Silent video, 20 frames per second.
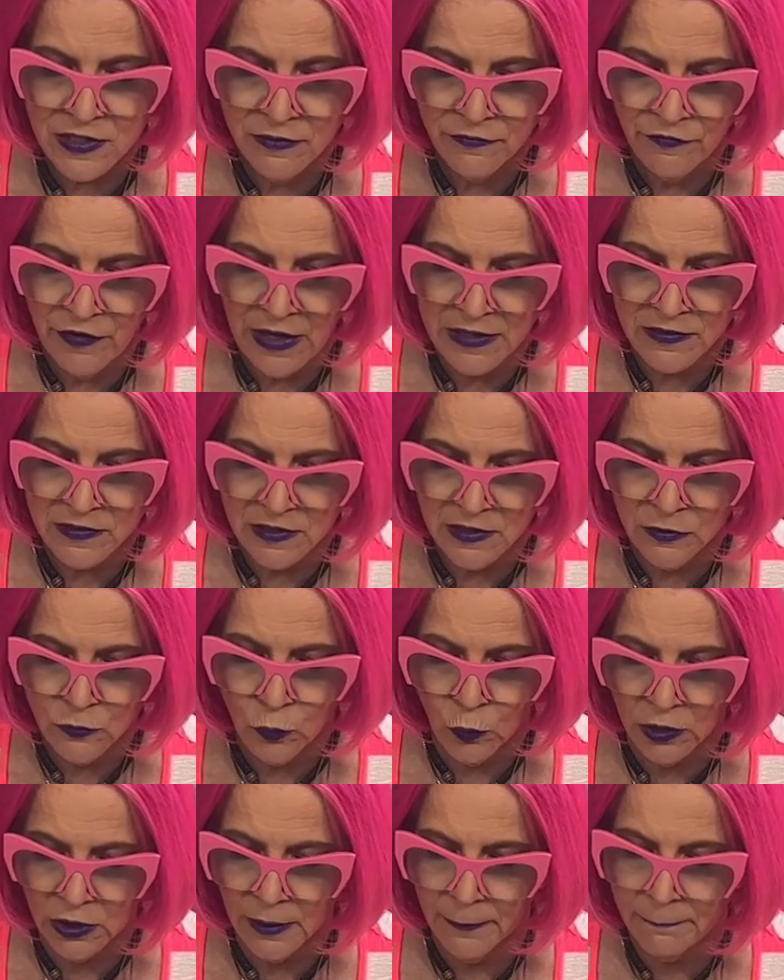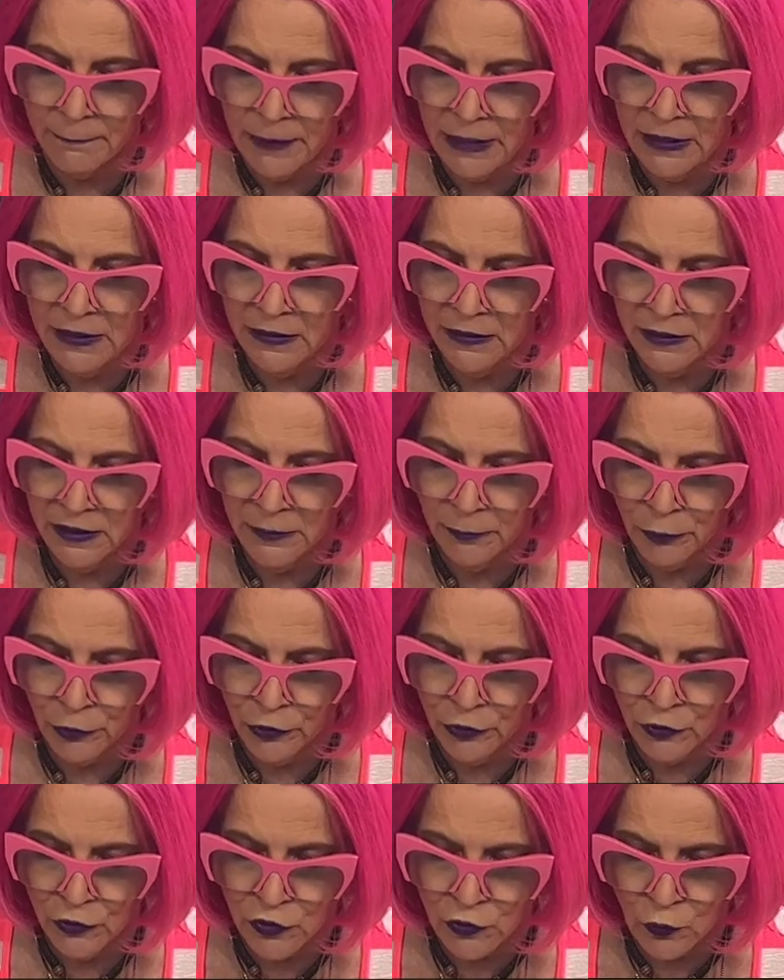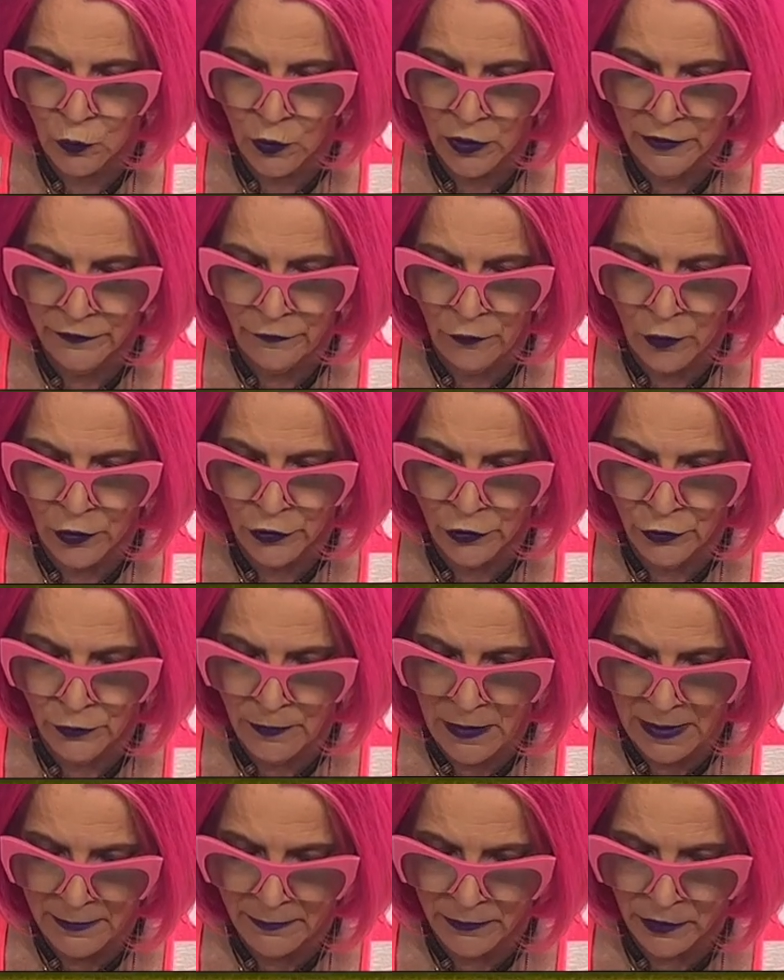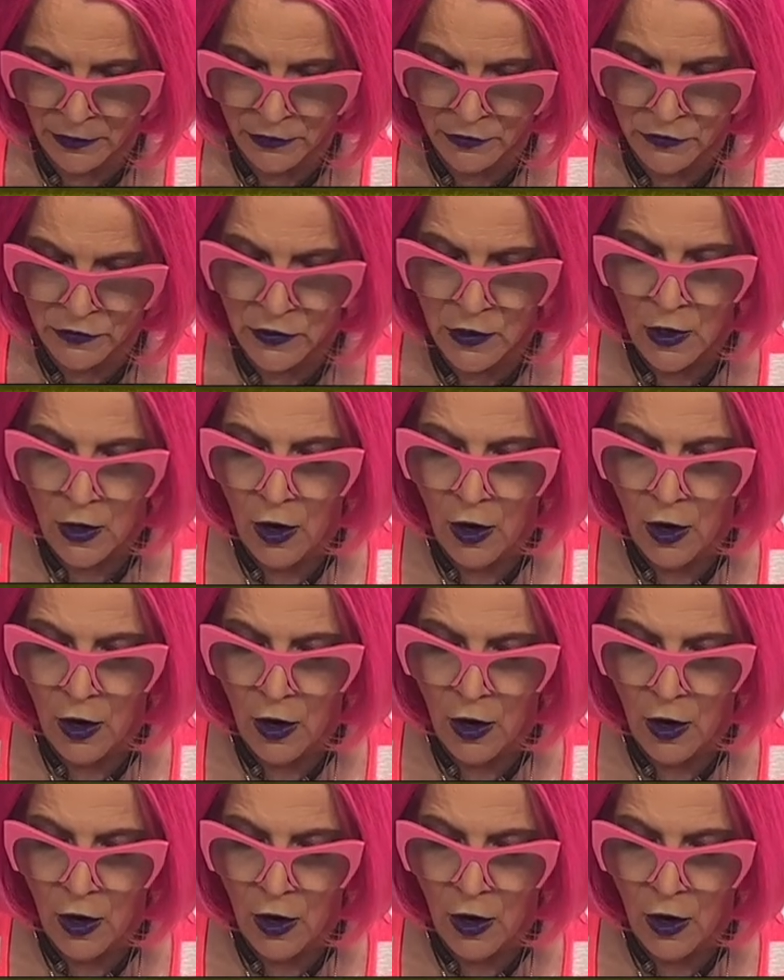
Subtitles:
invested will immediately produce 24 new members.